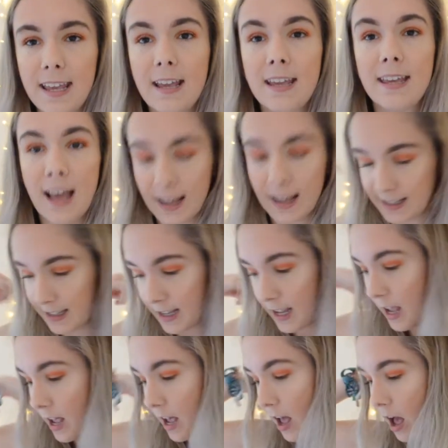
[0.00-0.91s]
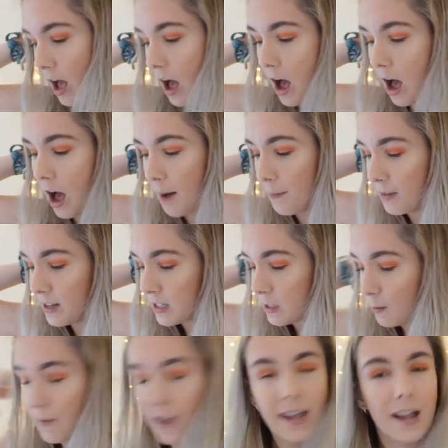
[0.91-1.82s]
yes.
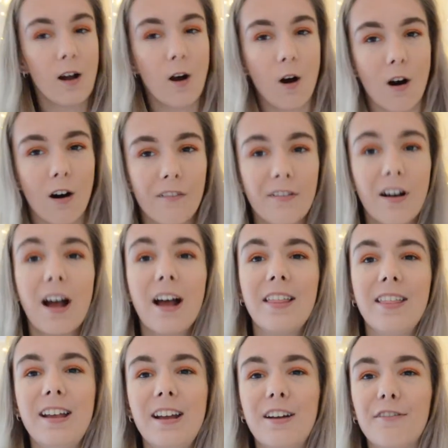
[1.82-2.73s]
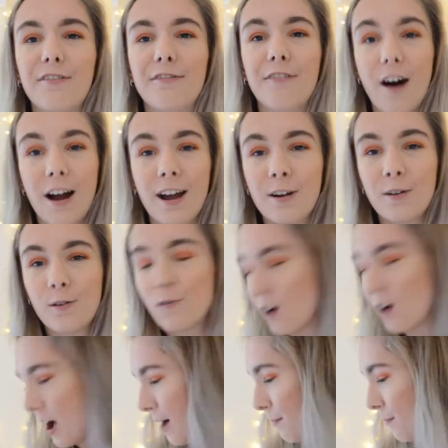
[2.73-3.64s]
Speaking of, the
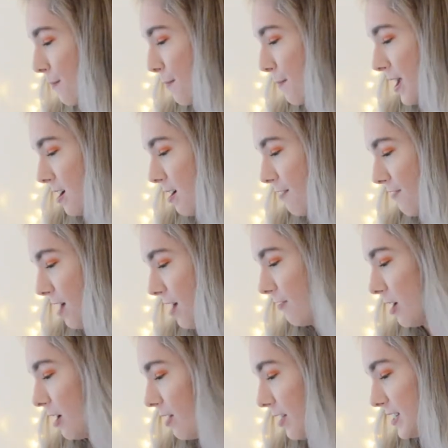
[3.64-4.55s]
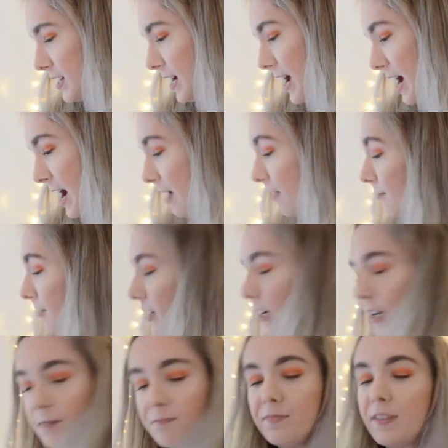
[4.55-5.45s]
final makeup favourite that I have
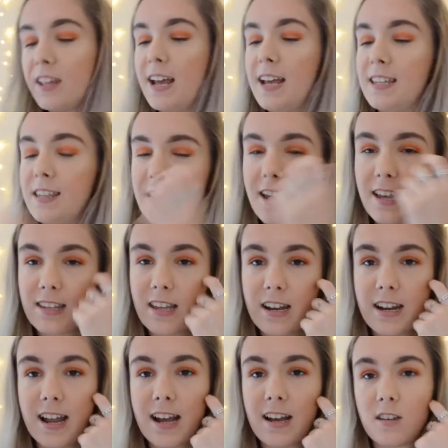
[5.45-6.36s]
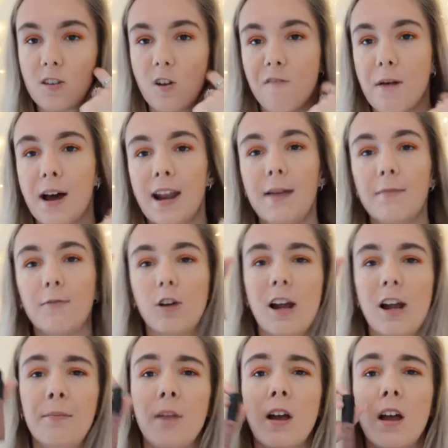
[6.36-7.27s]
is this NYX Soft White Lip
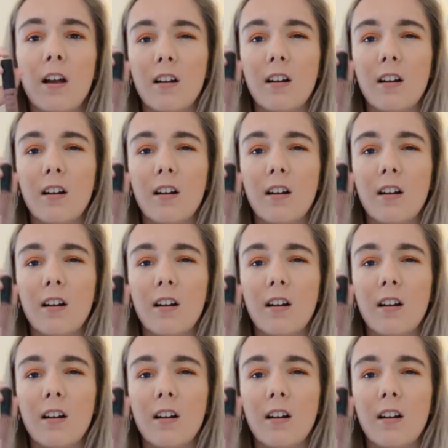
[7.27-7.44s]
Cream.